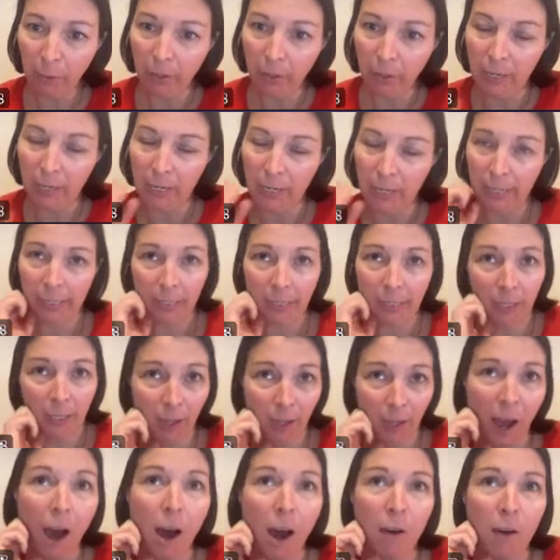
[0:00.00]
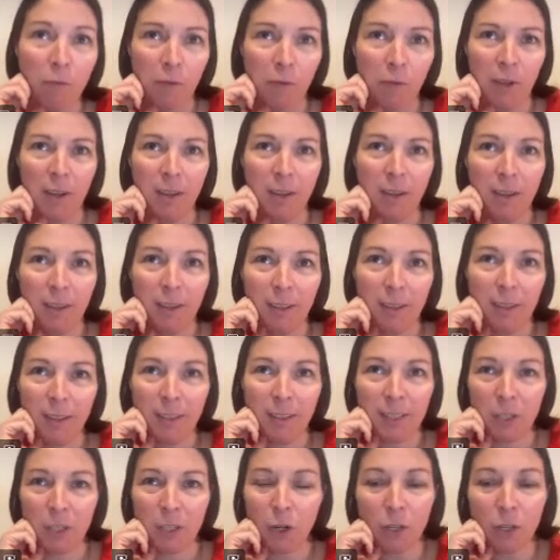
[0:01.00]
put a little
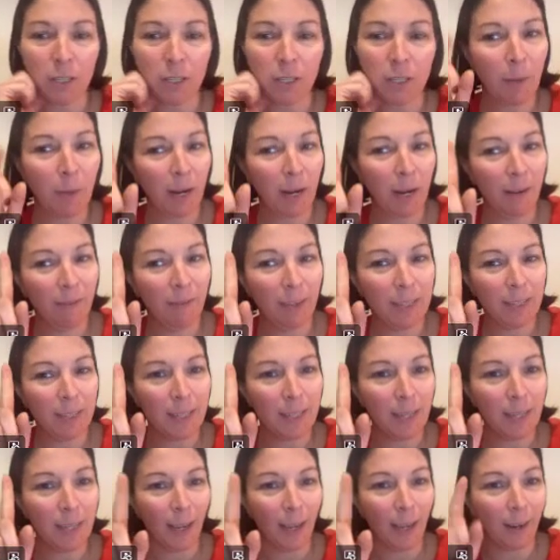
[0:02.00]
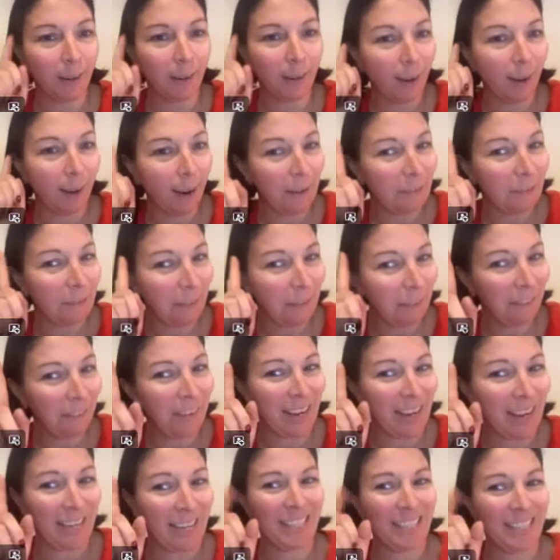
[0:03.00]
it's not a smiley face yet, half a
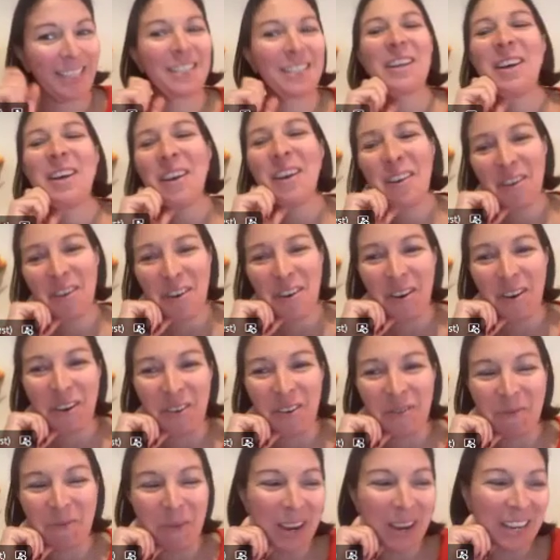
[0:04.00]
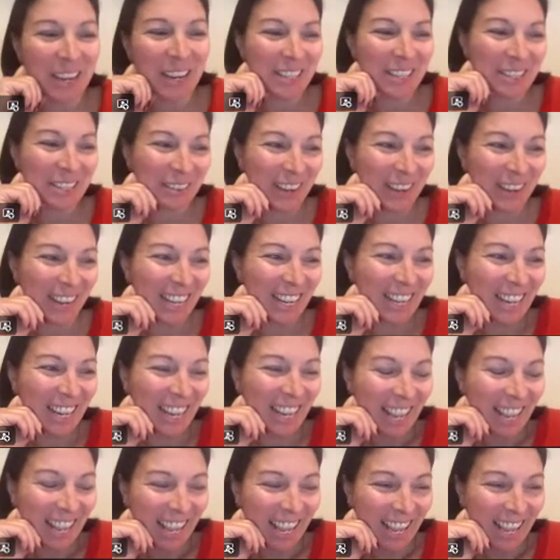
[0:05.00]
face on my screen.
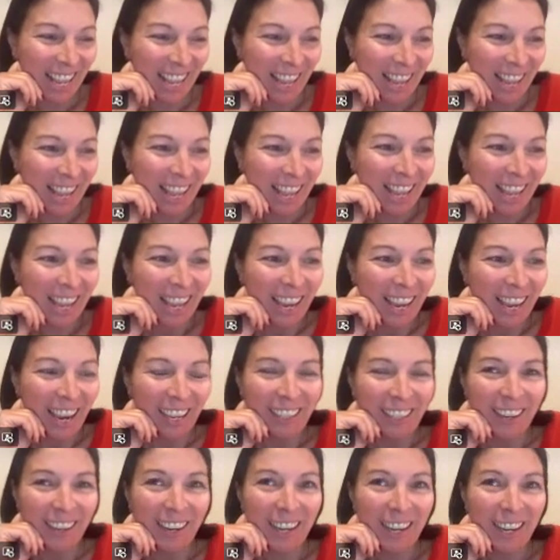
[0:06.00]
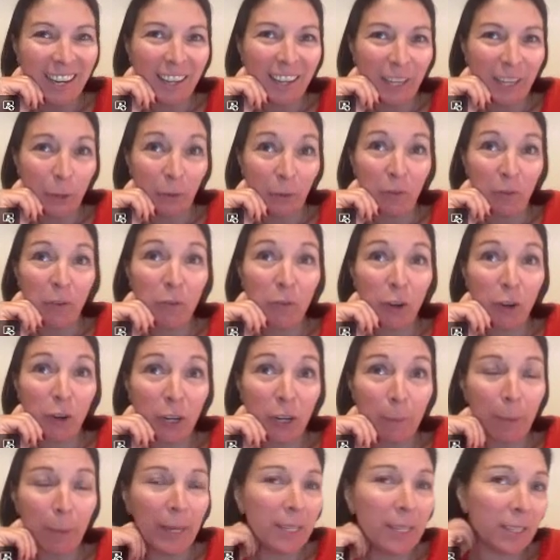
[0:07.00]
And I'd like you, if you've got a
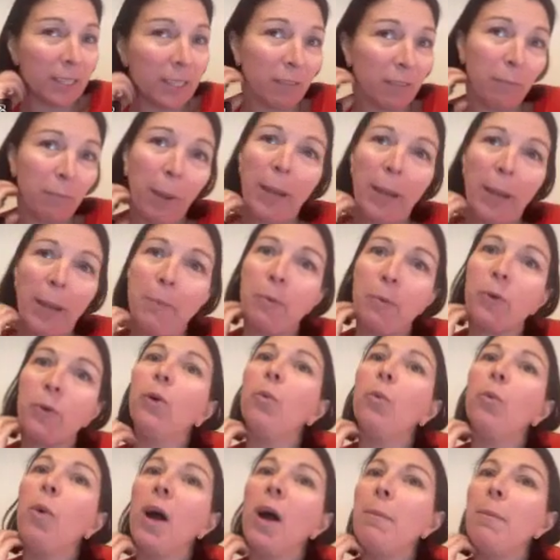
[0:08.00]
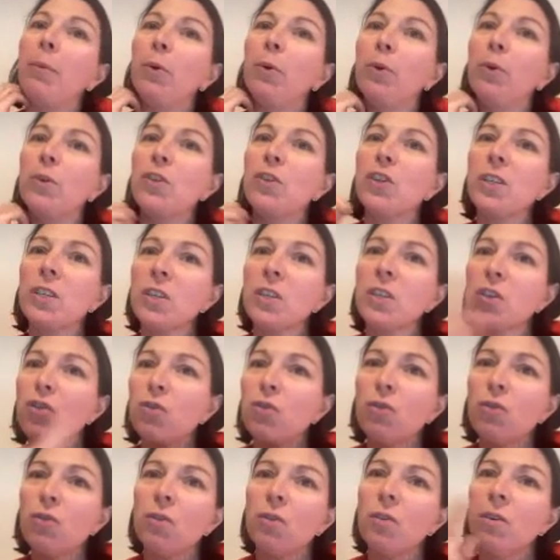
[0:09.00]
piece of paper or whiteboard, just to
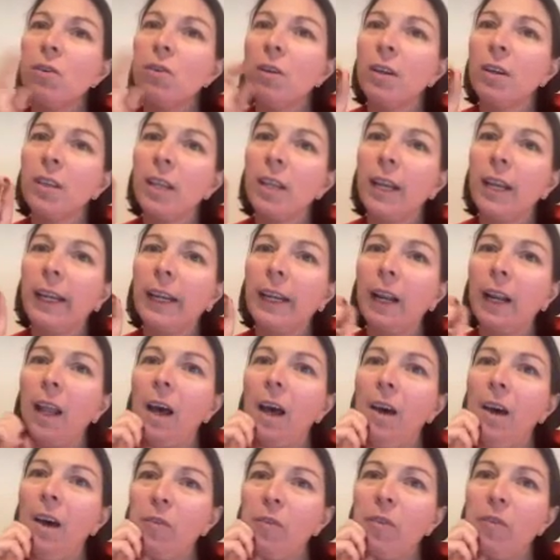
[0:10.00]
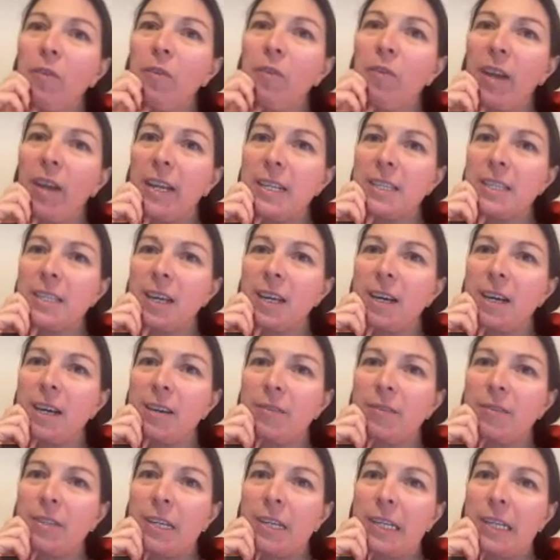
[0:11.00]
draw the little half of the face that
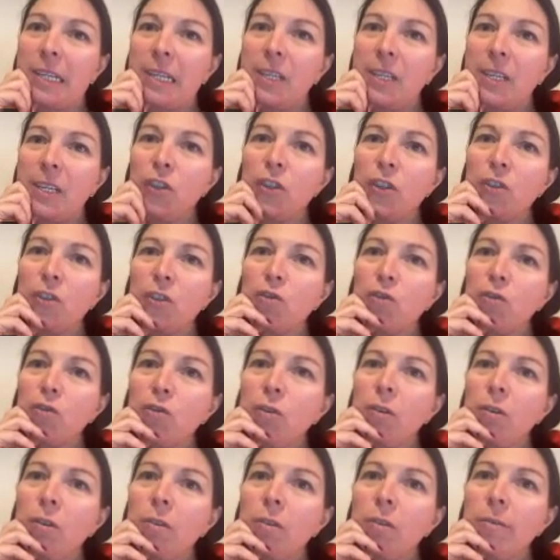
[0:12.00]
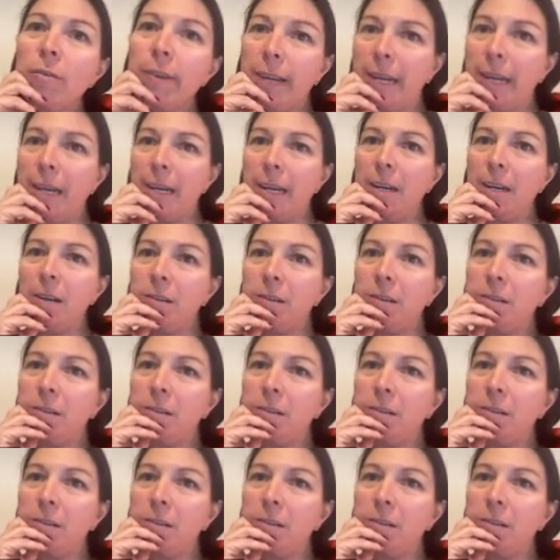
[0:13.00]
I've done, and just draw in